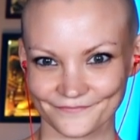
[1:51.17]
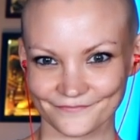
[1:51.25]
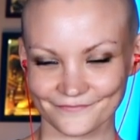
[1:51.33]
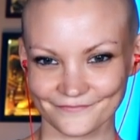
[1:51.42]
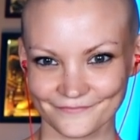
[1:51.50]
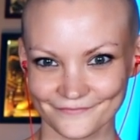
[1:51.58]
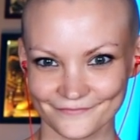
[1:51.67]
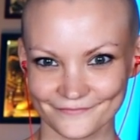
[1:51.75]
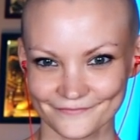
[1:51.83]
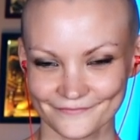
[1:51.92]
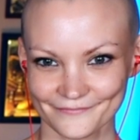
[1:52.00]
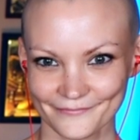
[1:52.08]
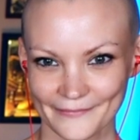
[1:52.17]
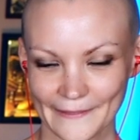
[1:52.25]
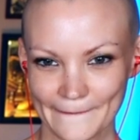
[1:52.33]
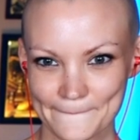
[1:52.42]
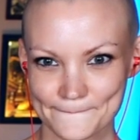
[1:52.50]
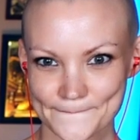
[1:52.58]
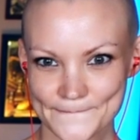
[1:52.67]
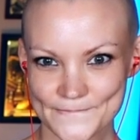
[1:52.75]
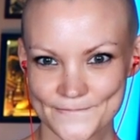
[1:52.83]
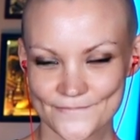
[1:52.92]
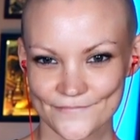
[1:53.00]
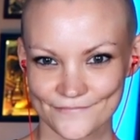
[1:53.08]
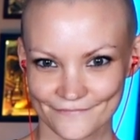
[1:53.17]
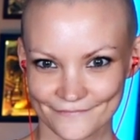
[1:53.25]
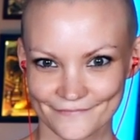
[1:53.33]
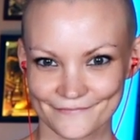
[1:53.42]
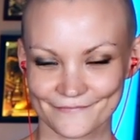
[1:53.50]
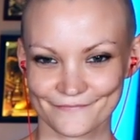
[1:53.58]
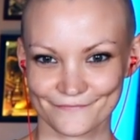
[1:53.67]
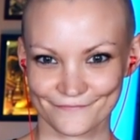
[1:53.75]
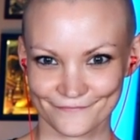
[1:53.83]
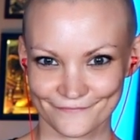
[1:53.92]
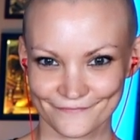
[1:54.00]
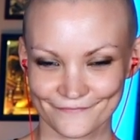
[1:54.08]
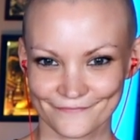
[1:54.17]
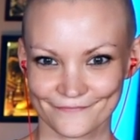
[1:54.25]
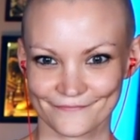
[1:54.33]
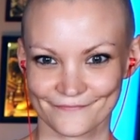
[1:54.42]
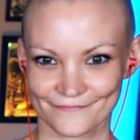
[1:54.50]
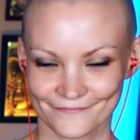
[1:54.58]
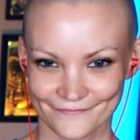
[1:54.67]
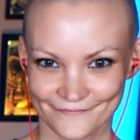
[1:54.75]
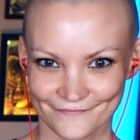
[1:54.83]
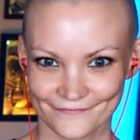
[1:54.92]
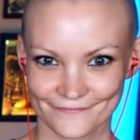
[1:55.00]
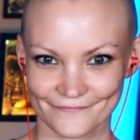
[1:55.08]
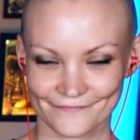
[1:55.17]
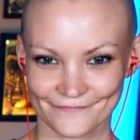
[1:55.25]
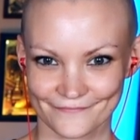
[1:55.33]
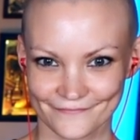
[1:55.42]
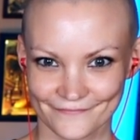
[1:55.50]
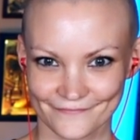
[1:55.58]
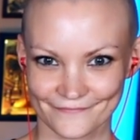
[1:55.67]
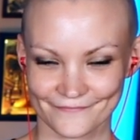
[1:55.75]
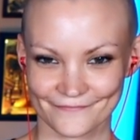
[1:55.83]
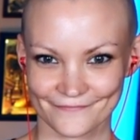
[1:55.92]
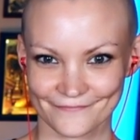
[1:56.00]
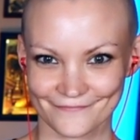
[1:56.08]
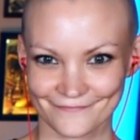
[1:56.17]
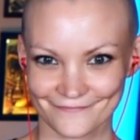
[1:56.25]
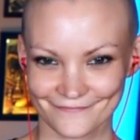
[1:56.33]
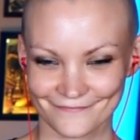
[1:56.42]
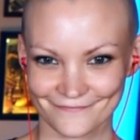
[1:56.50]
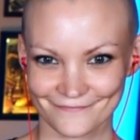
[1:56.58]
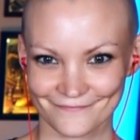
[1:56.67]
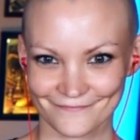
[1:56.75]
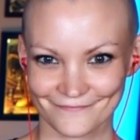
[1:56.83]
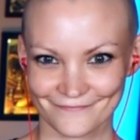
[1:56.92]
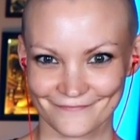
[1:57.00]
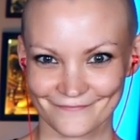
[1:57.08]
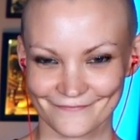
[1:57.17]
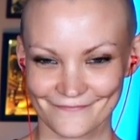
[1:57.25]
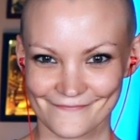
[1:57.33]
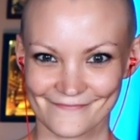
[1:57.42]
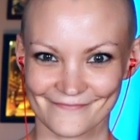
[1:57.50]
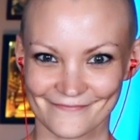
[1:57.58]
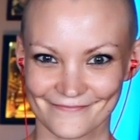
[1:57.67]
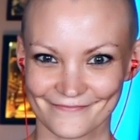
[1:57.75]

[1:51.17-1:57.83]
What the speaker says: No words are spoken by the person on screen.